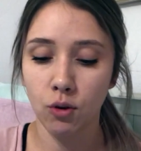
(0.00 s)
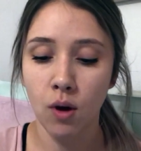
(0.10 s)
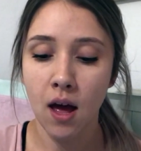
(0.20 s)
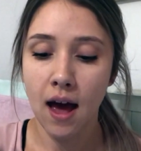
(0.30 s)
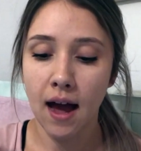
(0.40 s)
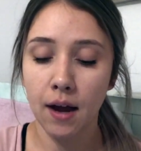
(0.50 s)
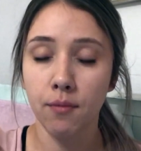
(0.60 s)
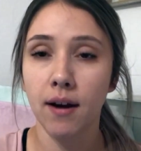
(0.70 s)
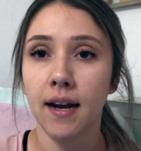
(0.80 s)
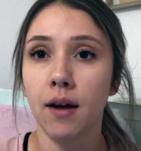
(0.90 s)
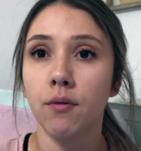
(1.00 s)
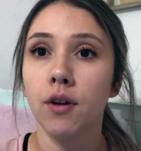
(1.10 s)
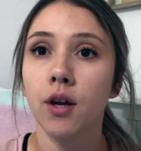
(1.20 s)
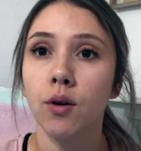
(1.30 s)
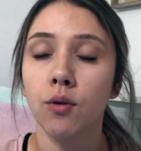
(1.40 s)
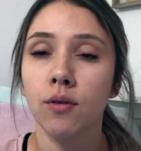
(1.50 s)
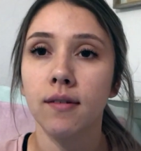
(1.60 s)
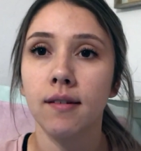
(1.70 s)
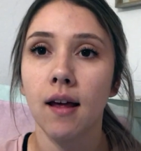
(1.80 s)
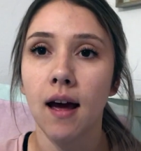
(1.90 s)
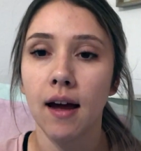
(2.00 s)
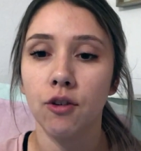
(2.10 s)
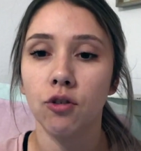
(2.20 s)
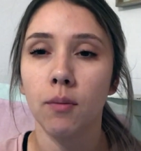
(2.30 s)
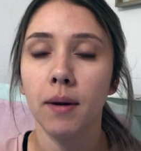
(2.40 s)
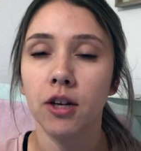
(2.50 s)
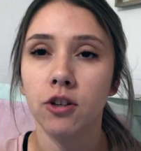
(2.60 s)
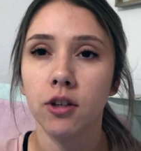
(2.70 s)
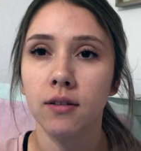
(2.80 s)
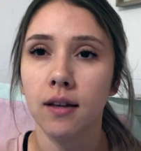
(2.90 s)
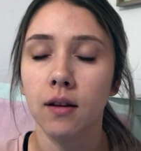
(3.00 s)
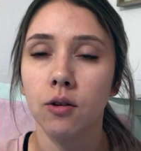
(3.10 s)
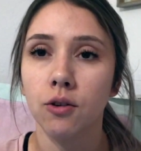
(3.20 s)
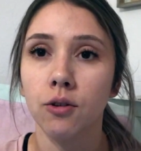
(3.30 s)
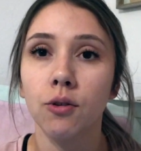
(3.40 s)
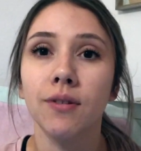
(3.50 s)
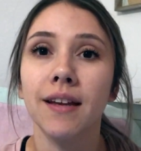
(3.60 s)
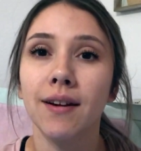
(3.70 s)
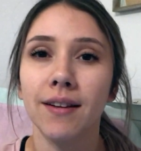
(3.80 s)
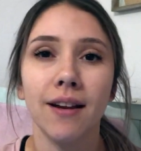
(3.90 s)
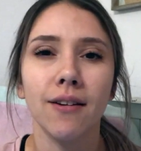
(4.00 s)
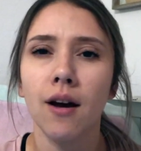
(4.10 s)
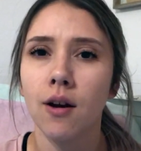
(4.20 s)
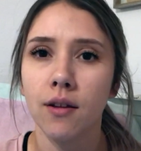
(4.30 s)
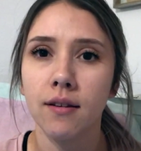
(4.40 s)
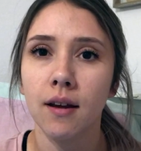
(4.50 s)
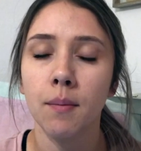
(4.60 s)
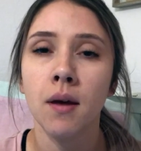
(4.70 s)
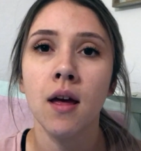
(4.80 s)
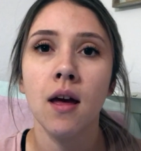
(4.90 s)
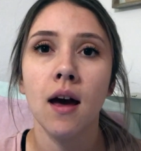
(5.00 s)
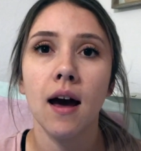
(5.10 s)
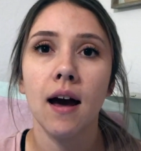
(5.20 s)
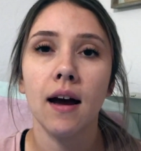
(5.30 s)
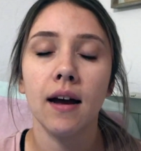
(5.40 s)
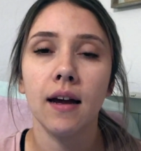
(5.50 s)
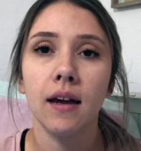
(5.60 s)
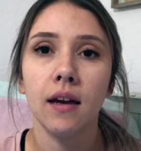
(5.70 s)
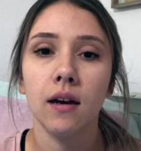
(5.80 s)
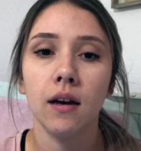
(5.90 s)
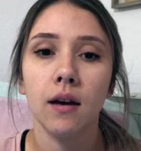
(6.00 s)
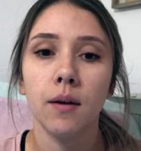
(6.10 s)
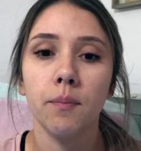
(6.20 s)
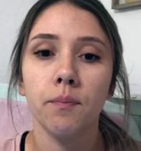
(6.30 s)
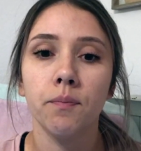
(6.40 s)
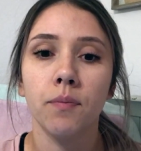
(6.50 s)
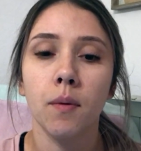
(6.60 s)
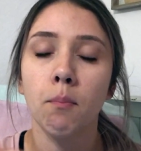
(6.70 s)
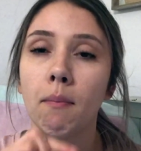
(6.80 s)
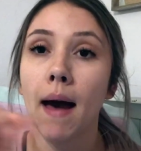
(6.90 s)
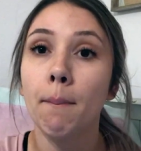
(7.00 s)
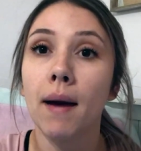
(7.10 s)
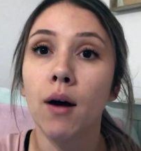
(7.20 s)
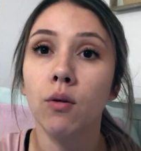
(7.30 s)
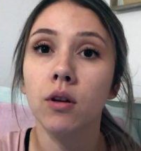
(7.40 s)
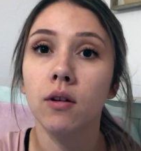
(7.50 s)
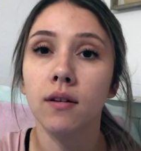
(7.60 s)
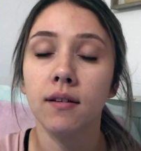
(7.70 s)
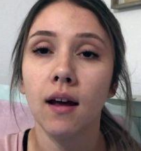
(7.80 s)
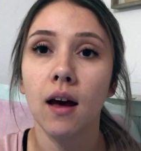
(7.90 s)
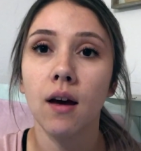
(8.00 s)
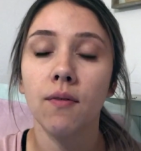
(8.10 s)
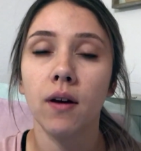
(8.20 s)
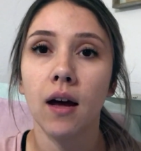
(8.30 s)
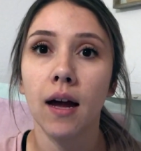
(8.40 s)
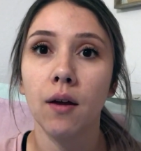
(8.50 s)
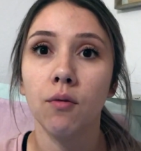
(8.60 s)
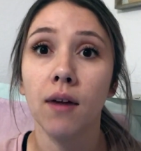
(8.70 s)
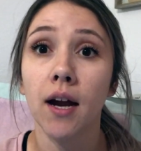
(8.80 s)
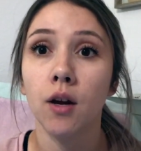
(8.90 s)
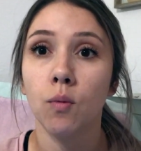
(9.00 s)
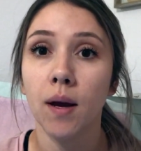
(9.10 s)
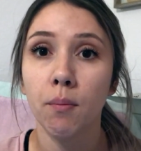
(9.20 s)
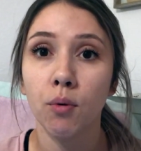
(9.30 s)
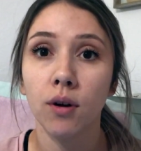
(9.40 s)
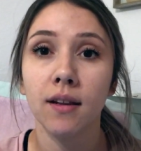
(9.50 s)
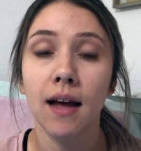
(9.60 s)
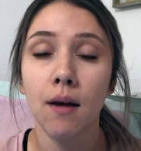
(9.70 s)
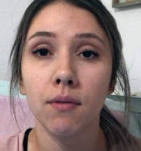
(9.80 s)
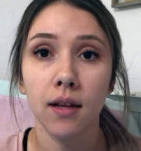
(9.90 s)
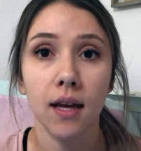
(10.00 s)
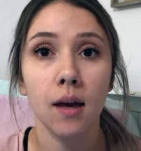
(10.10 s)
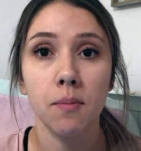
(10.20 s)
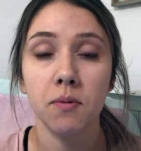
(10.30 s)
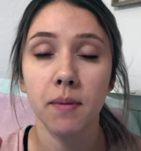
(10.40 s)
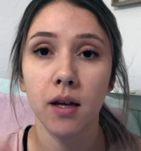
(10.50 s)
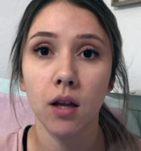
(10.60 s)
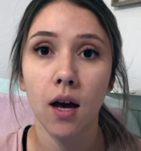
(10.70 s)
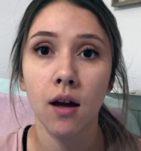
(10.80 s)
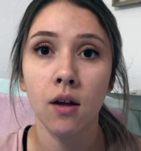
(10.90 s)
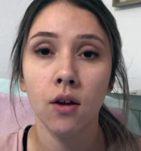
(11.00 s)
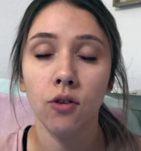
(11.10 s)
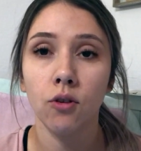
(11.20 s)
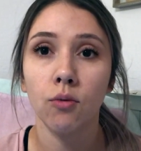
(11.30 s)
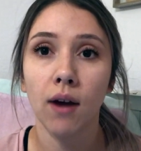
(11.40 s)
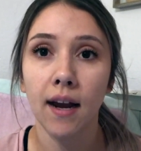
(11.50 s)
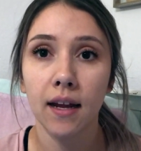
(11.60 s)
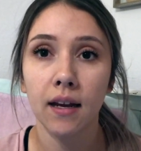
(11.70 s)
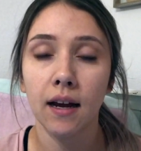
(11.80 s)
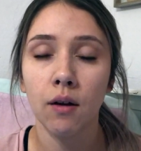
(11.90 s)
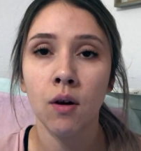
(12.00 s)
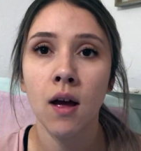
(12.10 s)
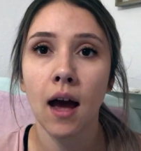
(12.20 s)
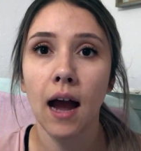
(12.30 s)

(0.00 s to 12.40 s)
So I write out notes, I draw pictures, like little doodles here and there, not all the time. I map out little stuff. I write on a whiteboard. That really helps me a lot. So writing it out.